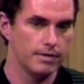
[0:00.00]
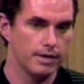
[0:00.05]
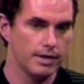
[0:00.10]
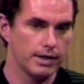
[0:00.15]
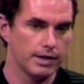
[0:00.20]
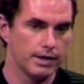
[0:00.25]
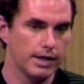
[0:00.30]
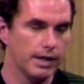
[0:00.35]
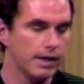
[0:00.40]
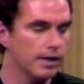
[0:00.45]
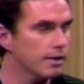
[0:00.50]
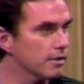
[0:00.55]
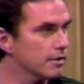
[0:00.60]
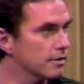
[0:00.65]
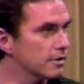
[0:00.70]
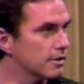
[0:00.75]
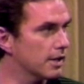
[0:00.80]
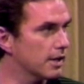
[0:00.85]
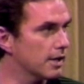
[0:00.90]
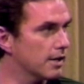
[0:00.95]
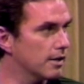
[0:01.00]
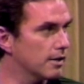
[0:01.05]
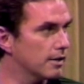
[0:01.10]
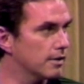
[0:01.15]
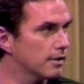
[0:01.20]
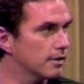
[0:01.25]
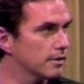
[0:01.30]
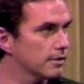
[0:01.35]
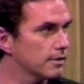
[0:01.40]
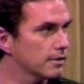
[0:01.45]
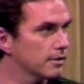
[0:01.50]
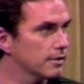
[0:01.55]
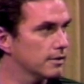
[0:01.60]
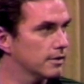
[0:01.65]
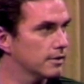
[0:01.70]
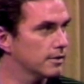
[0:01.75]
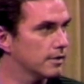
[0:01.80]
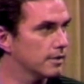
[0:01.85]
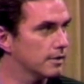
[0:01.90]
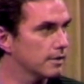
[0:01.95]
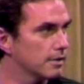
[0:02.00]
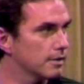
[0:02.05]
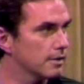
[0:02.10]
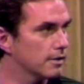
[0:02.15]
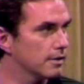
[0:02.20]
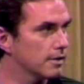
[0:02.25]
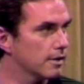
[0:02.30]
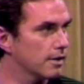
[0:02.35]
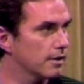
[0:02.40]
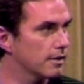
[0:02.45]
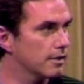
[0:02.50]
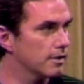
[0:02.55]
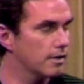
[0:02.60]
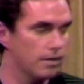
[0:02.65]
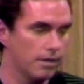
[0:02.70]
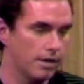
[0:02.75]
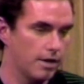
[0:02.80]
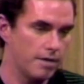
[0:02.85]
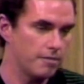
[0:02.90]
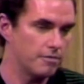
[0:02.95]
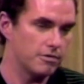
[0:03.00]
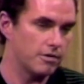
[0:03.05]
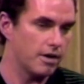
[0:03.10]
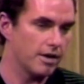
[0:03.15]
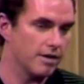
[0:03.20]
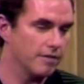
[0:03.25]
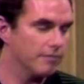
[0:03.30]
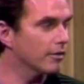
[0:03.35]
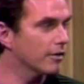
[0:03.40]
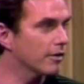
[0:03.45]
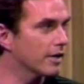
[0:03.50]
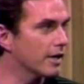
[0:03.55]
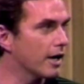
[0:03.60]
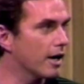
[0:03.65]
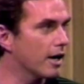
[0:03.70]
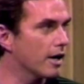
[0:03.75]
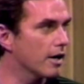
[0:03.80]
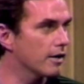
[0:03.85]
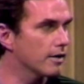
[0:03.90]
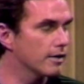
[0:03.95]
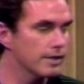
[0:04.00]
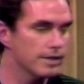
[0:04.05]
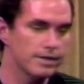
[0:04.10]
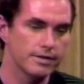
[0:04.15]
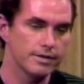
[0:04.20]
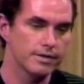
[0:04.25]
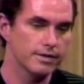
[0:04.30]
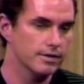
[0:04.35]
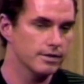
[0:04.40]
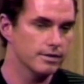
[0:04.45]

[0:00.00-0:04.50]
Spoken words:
I can't understand it. And I'm trying very hard, and